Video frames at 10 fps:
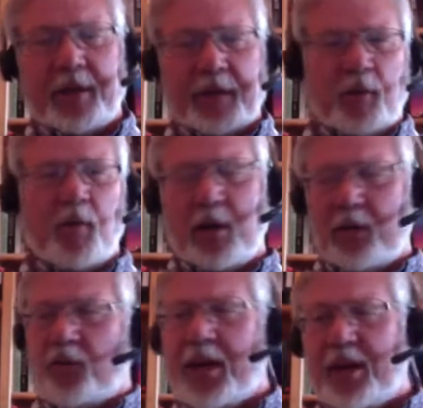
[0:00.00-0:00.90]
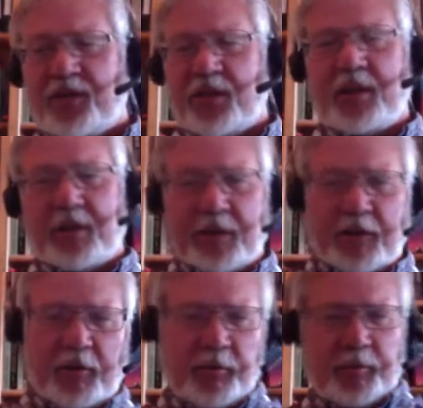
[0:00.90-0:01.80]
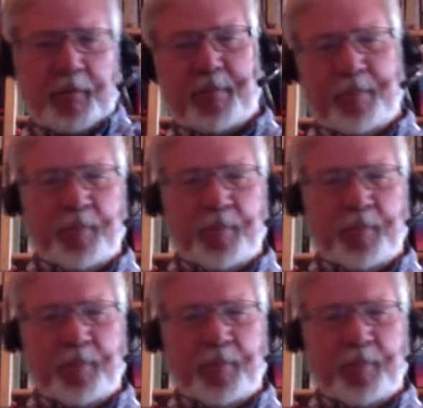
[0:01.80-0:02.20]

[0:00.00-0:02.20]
you know, well dressed and, you know,